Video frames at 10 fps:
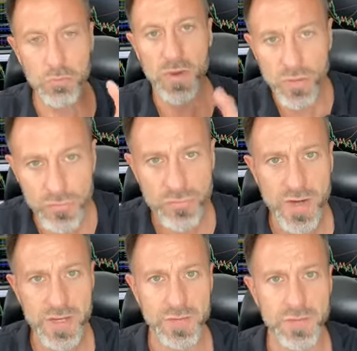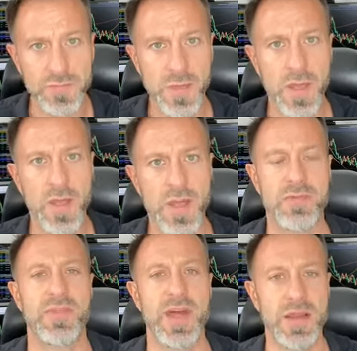most traders,
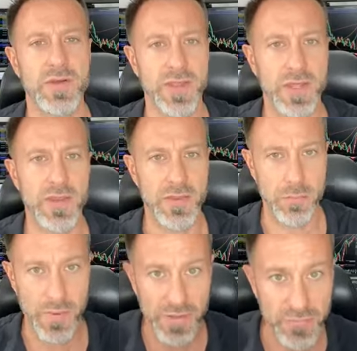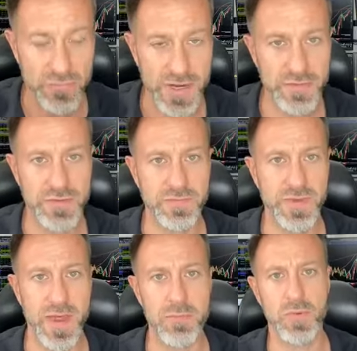if they're looking at the best strategy for
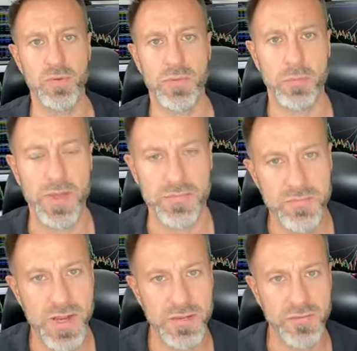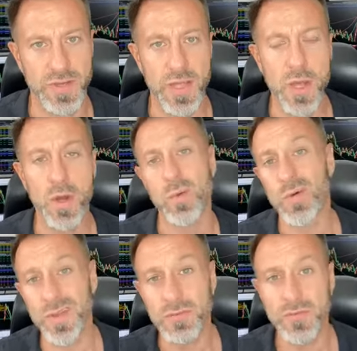them or the best strategy,
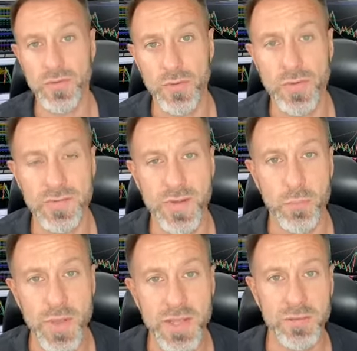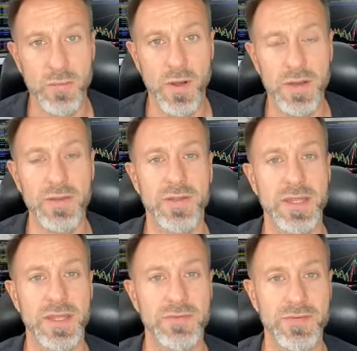what they'll do is they'll pick the one
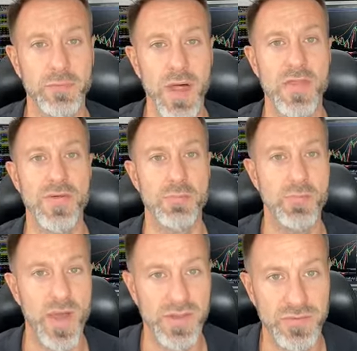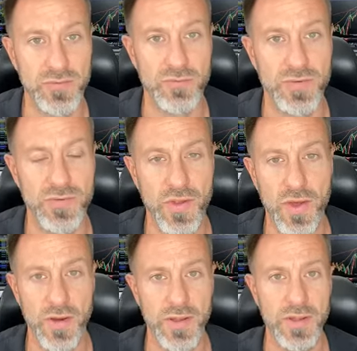that gives them the best
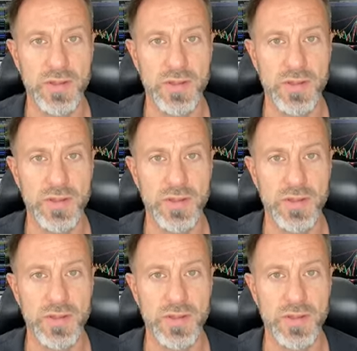return,